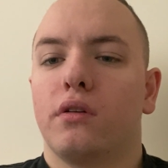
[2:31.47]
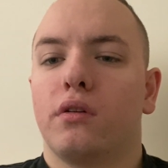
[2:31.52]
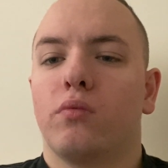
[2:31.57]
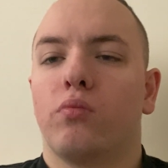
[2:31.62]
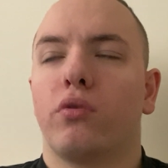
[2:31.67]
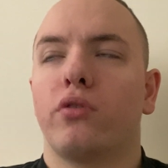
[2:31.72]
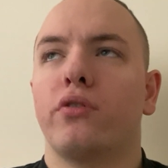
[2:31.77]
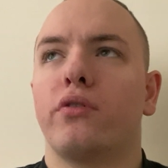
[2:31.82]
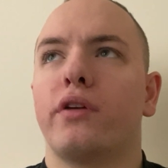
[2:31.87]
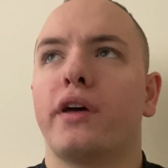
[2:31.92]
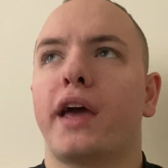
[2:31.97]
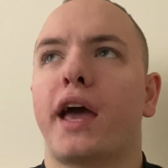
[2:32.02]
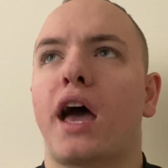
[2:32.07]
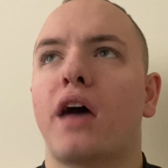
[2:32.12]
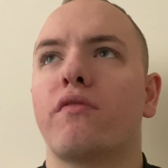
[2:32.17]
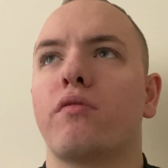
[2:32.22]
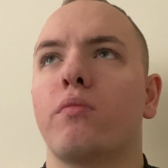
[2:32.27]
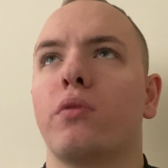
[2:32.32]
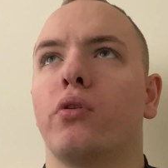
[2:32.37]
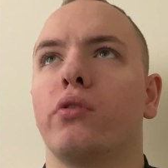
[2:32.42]
Whether they
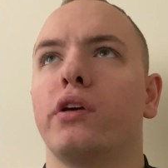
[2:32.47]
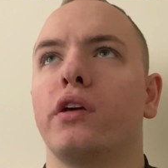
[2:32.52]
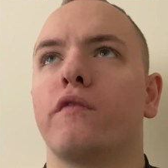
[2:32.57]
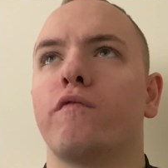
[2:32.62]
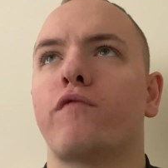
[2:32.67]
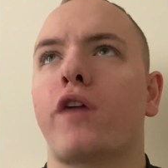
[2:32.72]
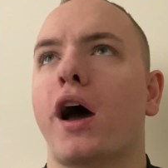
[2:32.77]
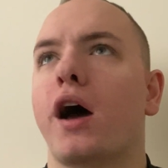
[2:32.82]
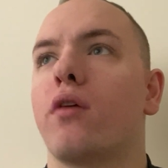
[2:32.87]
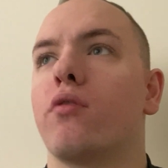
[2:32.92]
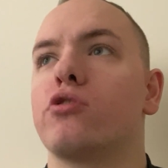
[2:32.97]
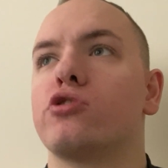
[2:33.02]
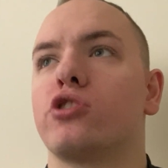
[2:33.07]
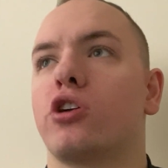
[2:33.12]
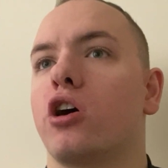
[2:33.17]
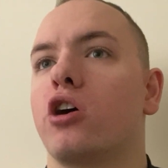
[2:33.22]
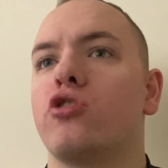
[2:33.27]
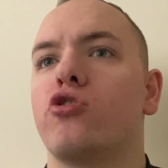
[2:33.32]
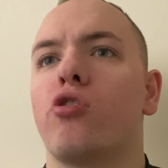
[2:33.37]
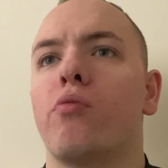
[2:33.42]
have 1 million followers,
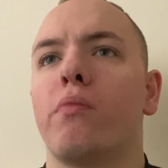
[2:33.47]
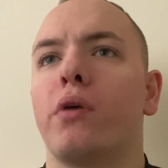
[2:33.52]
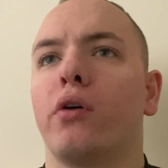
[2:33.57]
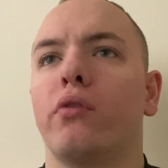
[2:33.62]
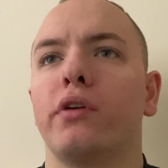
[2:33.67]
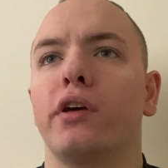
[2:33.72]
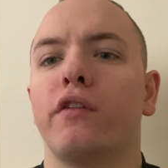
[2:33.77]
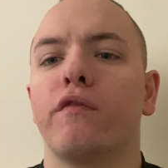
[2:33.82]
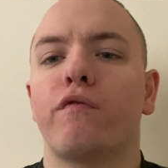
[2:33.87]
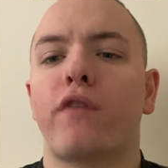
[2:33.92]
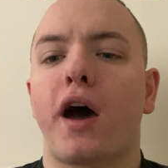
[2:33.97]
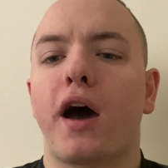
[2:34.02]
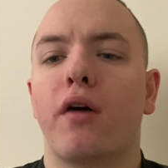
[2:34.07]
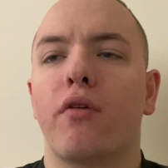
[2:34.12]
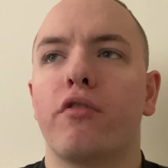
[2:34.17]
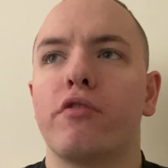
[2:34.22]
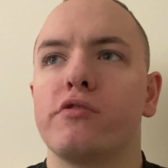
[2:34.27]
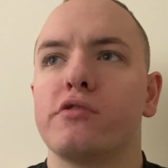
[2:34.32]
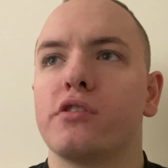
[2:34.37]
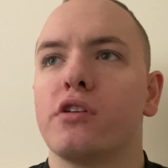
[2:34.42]
100 million
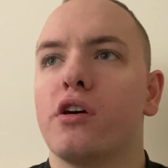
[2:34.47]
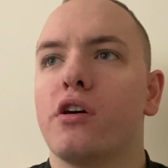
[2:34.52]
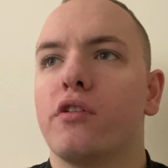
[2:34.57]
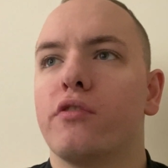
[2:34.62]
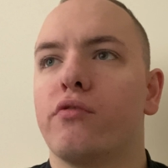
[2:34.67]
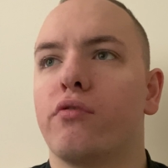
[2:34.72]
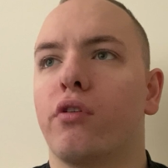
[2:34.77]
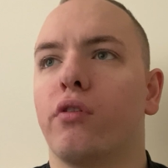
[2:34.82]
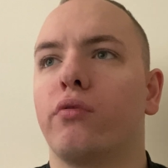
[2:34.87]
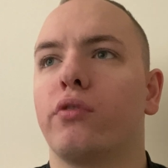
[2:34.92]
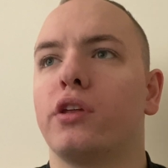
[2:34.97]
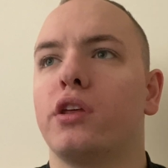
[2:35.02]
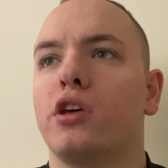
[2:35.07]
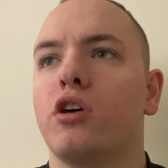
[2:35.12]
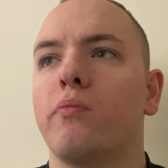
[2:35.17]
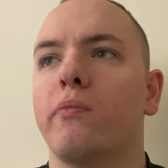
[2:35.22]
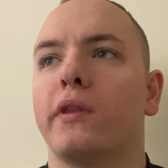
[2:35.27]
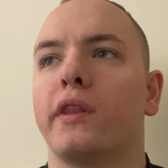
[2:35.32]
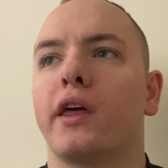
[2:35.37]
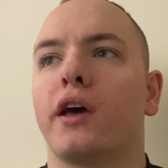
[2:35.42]
followers, they're only
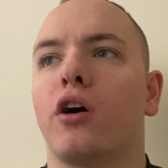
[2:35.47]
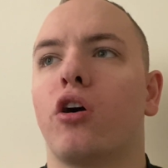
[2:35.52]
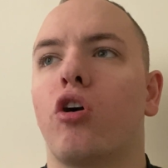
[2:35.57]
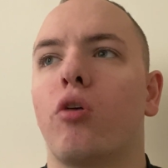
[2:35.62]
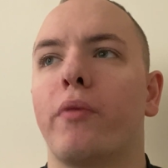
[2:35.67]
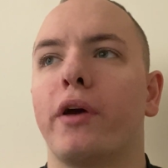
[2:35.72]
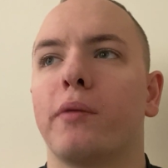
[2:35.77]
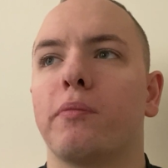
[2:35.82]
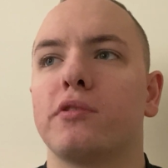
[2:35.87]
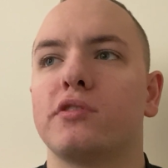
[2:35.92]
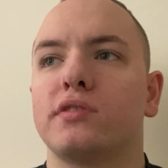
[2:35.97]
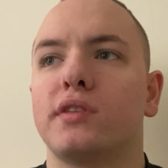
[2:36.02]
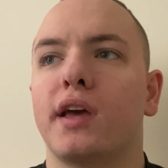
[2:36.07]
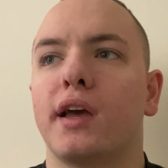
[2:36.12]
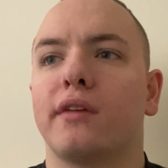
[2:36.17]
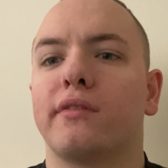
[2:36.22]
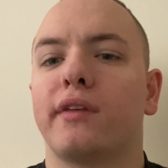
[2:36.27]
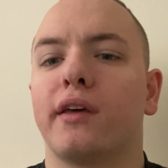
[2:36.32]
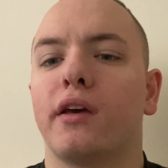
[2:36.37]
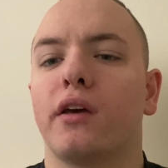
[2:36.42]
human. They all make
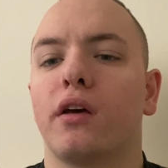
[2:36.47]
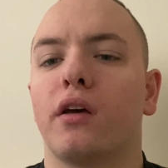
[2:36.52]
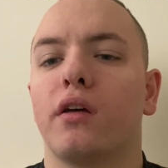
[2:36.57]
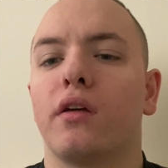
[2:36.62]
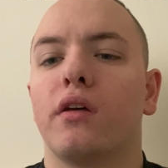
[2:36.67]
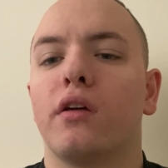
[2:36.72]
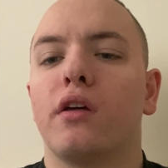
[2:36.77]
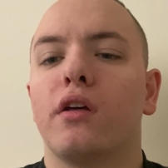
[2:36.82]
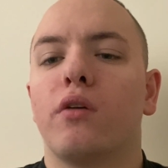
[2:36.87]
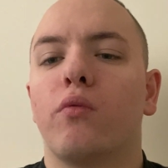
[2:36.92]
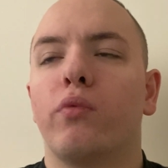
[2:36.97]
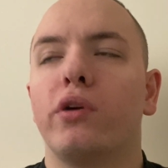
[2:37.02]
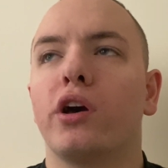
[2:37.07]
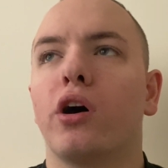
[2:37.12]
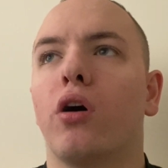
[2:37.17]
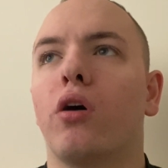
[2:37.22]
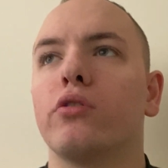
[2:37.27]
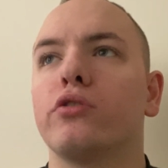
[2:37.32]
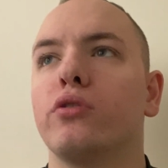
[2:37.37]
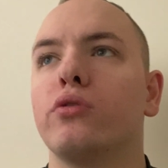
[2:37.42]
mistakes. We
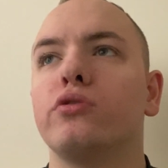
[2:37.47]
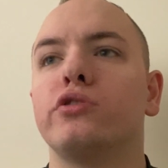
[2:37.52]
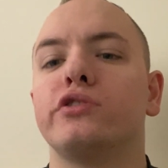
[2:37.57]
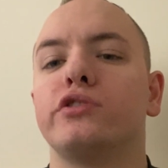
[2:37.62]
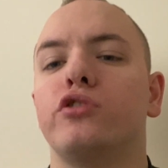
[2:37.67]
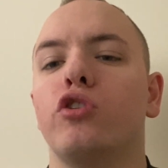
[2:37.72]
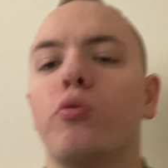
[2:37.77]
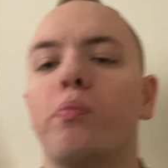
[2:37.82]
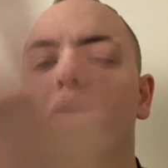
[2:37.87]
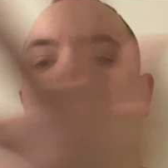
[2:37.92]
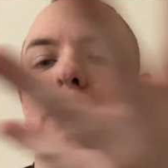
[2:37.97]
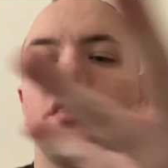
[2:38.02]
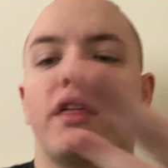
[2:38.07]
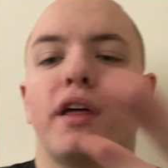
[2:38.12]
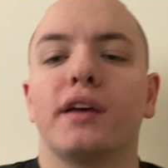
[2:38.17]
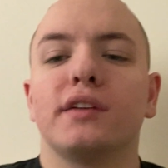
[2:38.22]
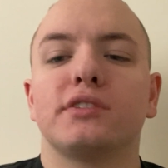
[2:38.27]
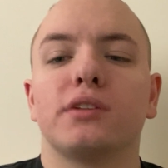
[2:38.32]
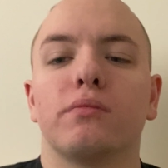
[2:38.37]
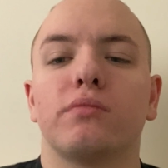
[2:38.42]
all do stupid
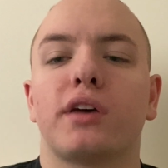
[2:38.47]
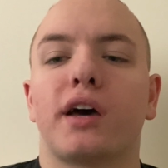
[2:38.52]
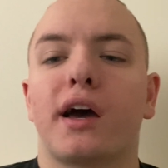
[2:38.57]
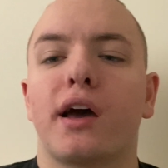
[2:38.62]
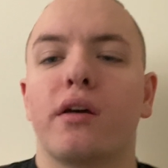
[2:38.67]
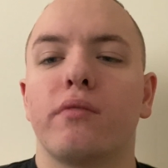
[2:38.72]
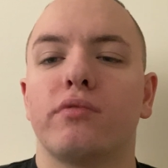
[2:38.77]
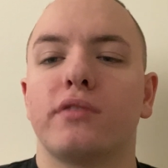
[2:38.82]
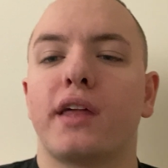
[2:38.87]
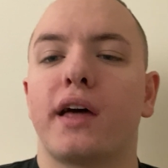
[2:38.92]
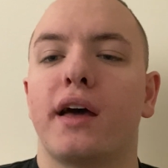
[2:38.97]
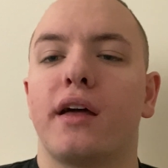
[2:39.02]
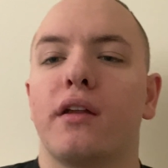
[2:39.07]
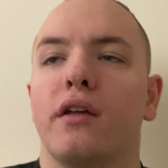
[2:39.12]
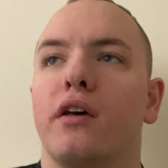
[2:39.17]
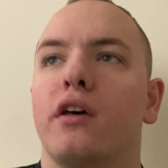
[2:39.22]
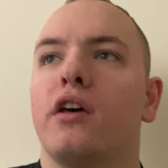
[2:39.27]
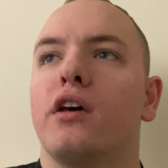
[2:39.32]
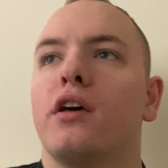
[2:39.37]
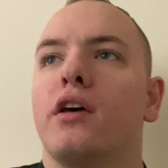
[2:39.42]
things sometimes
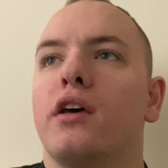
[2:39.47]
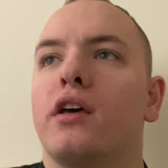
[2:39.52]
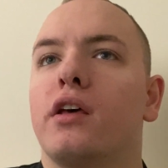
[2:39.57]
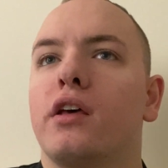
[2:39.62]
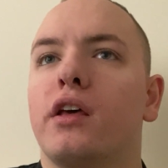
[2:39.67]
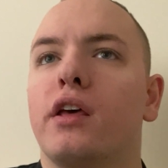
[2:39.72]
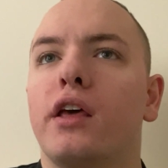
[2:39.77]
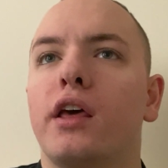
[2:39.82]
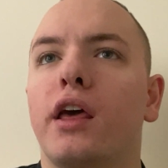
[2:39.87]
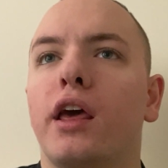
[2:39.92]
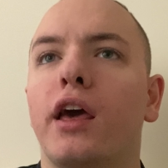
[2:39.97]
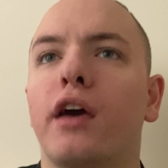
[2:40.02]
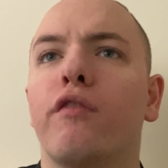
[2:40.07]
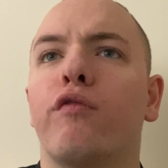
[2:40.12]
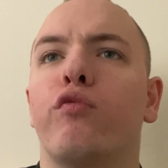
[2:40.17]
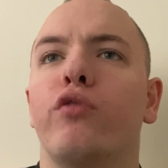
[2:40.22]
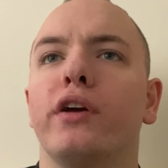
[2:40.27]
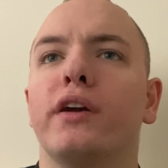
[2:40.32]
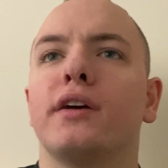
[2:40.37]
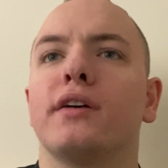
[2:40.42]
that
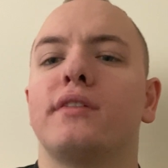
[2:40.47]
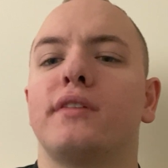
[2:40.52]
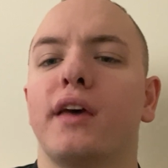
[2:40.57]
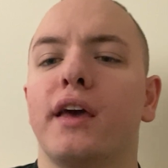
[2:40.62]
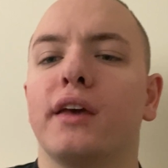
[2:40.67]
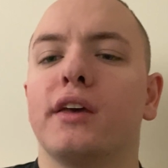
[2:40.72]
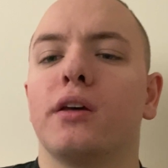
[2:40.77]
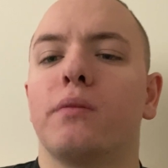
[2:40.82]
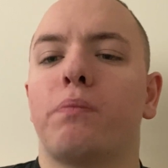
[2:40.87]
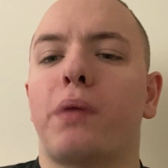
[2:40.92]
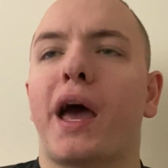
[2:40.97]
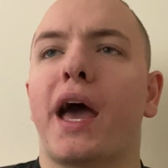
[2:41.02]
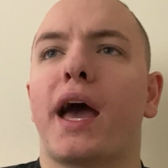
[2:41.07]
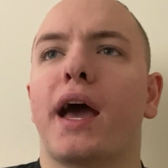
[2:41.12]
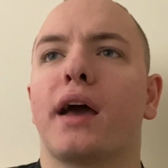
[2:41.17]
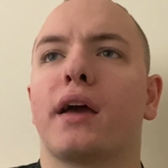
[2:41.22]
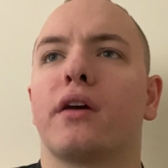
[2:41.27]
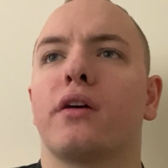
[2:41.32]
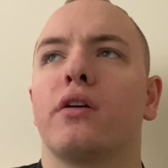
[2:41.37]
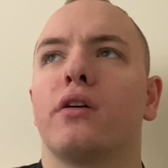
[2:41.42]
if we could take it
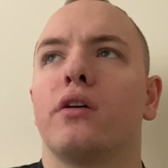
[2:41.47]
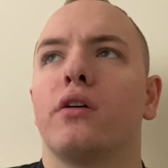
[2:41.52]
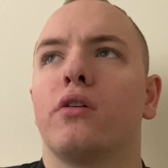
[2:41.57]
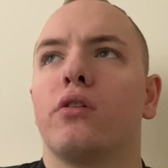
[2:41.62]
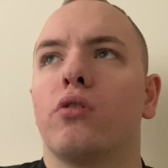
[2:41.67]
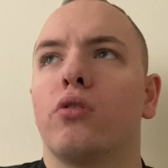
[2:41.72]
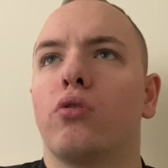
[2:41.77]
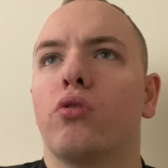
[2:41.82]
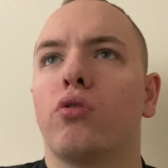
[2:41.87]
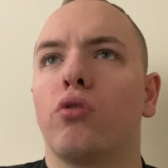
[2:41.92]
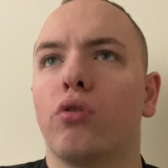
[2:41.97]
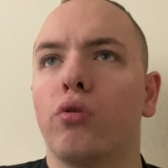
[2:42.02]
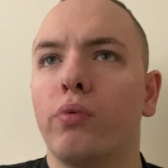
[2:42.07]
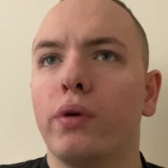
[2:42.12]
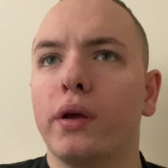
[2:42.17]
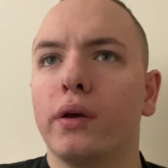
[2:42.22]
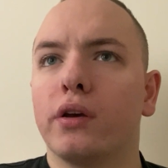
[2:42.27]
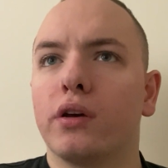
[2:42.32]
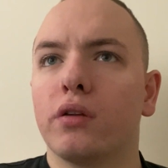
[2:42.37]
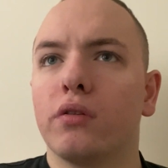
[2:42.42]
back or
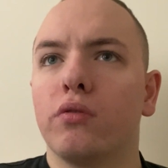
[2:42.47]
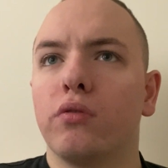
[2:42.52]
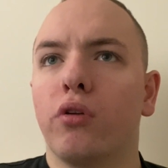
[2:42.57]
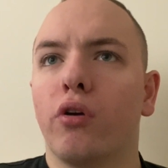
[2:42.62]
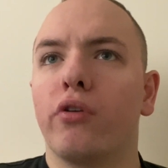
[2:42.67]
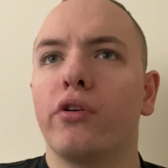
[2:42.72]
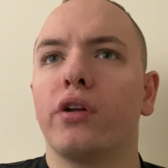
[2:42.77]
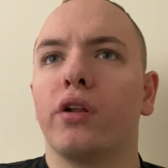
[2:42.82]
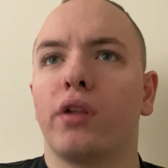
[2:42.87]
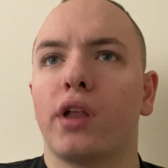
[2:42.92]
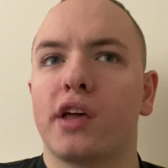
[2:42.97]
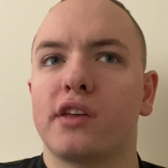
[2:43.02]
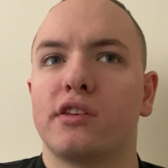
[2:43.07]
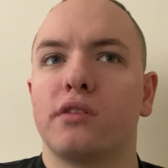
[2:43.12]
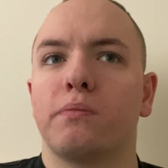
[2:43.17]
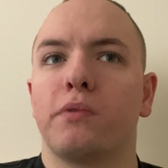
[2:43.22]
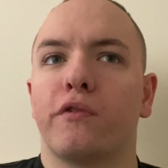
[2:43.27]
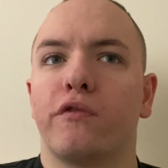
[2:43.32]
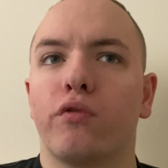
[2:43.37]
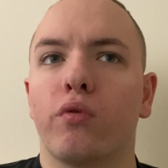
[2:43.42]
we could learn the
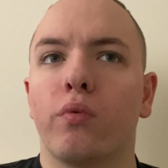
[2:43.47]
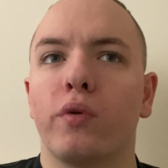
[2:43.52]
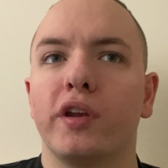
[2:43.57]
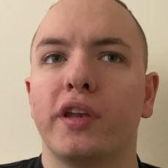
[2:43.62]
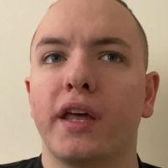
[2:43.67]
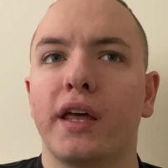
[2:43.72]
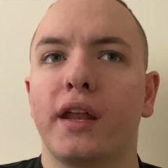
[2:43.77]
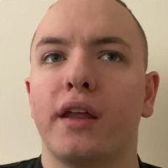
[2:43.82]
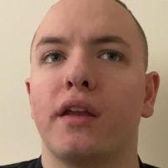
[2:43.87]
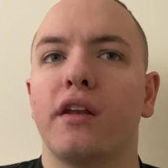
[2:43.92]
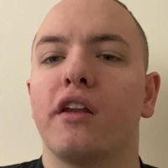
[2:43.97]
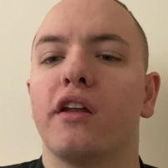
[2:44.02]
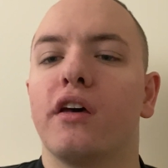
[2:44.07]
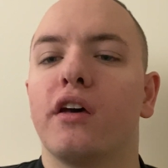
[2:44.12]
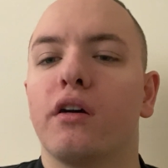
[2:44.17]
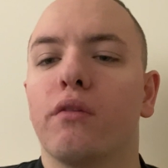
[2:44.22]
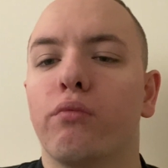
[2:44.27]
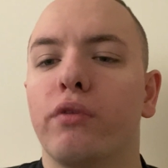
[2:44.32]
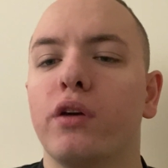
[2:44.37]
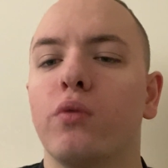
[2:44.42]
lesson before we did it,
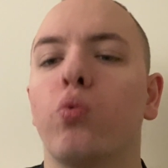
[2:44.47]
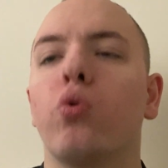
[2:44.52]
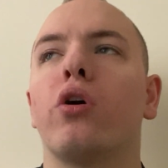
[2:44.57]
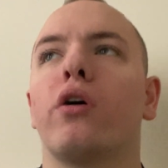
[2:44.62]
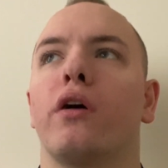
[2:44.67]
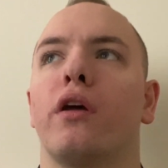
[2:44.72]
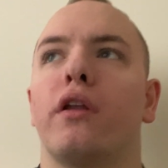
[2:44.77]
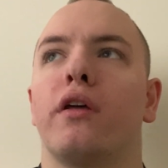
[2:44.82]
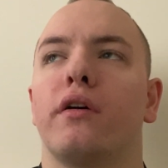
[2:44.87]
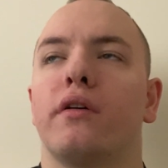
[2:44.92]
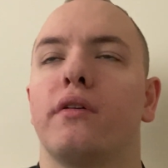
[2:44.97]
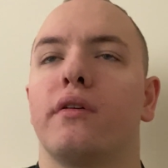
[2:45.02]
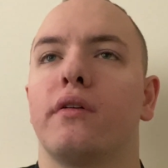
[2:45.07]
we would.